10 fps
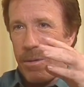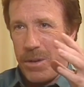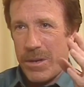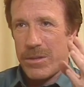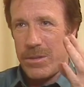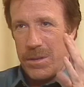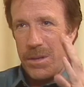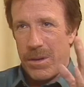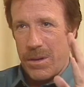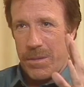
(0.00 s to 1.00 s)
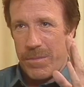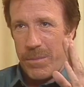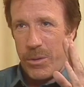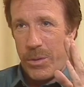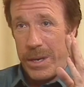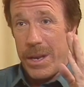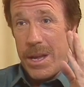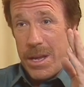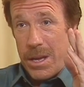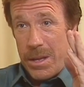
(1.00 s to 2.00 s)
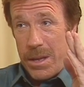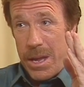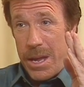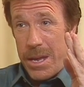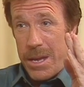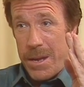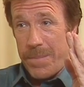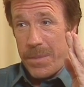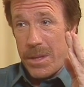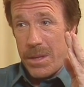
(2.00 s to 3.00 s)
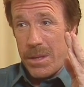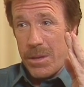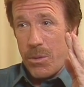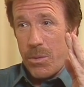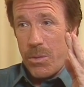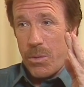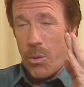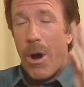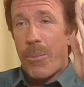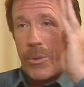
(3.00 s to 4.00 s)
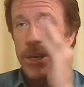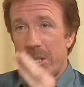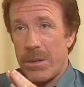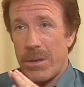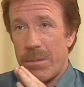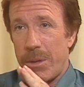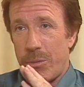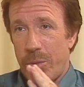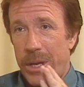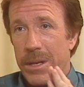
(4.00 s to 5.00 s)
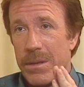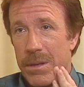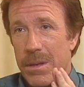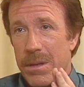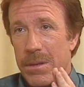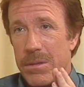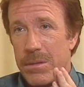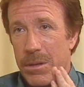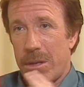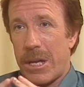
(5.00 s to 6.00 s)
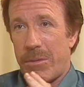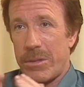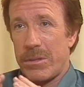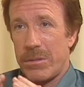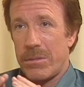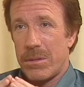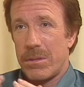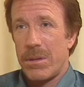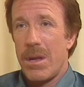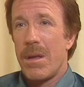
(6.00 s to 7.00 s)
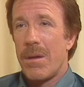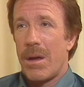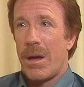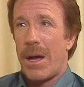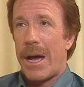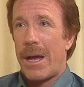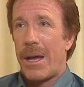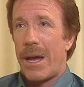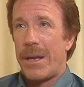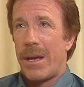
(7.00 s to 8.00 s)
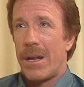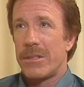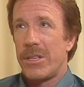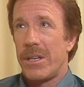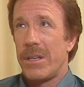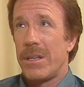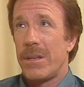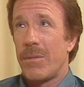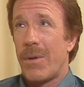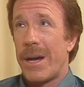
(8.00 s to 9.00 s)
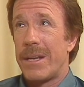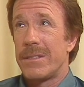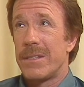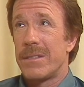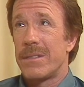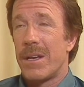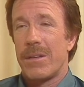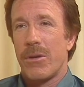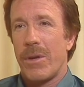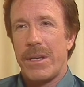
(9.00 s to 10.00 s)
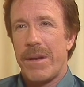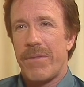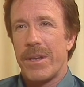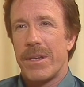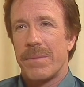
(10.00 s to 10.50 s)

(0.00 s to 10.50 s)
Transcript: here's between a cooperation between two countries who are ideology-wise is totally different.